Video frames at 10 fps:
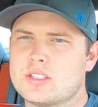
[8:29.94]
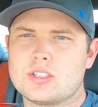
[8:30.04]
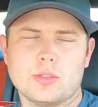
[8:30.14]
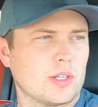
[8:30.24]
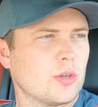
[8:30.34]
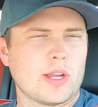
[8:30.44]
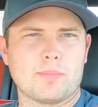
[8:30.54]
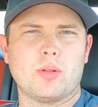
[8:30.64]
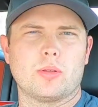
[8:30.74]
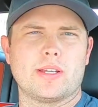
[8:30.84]
Let's do a
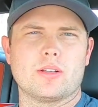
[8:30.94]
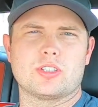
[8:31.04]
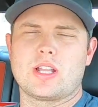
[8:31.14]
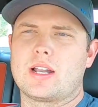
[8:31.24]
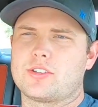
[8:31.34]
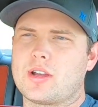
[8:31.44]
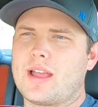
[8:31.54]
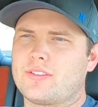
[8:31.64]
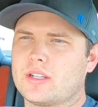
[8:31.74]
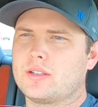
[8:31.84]
quick pull here. There's a lot of
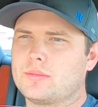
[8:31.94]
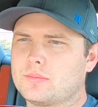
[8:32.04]
traffic.